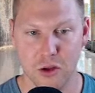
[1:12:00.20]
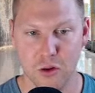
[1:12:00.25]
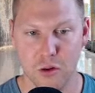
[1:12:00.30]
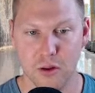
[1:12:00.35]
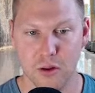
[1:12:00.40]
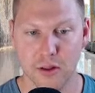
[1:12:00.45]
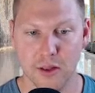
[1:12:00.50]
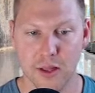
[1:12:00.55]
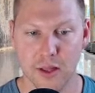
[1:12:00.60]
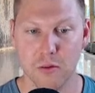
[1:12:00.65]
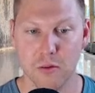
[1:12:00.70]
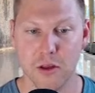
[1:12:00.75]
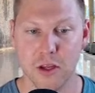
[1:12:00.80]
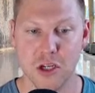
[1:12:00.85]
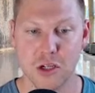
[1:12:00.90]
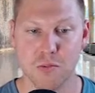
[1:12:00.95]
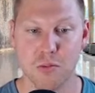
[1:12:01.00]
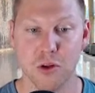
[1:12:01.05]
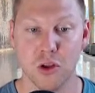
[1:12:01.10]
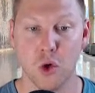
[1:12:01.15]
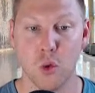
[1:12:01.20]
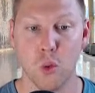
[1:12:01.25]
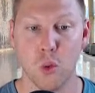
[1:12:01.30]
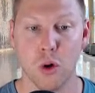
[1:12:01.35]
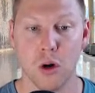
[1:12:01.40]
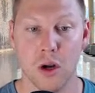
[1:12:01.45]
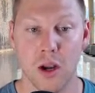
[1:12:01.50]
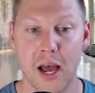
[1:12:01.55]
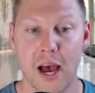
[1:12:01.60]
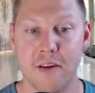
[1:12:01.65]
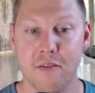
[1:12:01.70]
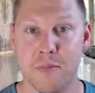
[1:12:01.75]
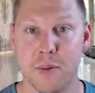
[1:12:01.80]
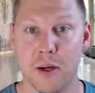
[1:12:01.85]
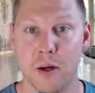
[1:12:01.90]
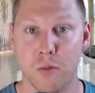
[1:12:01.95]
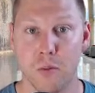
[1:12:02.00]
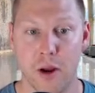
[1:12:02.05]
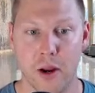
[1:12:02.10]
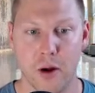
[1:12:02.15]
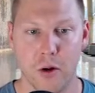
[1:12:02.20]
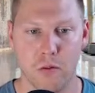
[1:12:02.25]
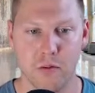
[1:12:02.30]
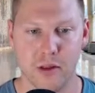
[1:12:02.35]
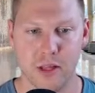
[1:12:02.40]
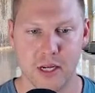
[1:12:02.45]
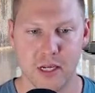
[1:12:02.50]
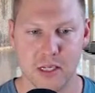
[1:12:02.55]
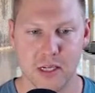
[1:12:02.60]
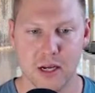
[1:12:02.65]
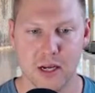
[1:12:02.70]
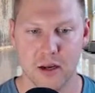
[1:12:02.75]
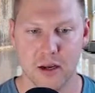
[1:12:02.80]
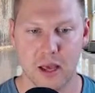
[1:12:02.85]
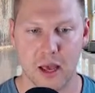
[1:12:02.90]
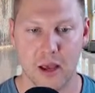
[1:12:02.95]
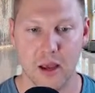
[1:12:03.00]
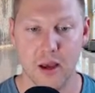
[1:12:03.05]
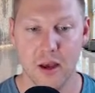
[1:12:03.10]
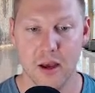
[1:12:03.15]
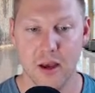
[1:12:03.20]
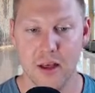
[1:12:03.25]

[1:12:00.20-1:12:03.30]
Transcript: you could literally just put the word Livepeer right over this, okay?